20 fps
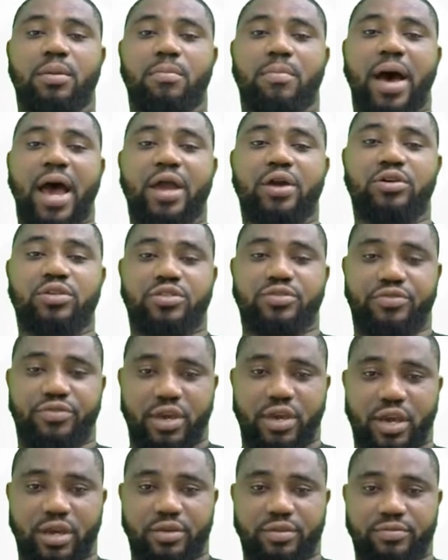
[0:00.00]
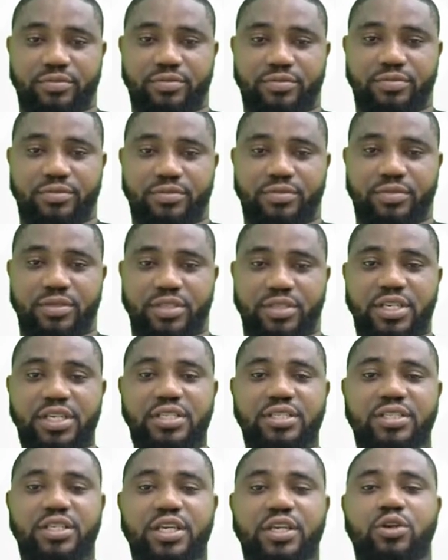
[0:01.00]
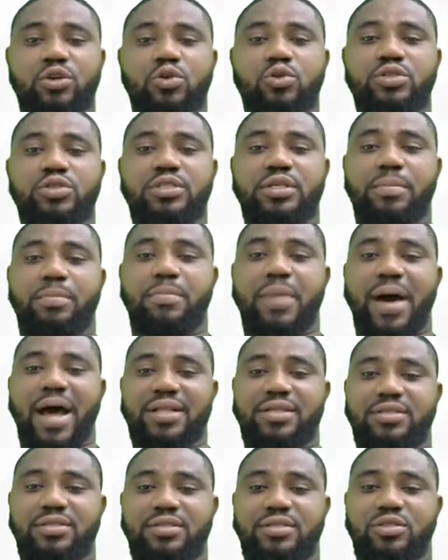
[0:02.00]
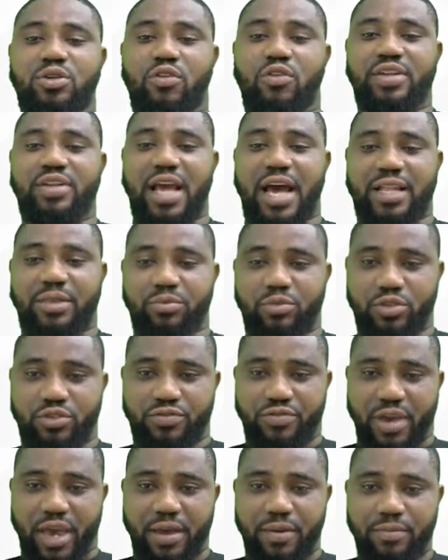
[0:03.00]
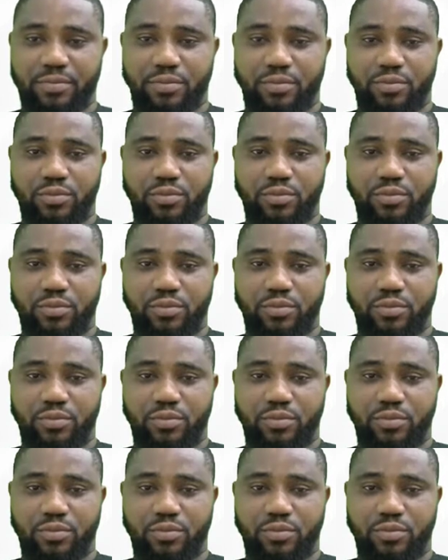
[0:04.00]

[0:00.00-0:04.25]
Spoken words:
Biosphere. This includes the parts of the atmosphere,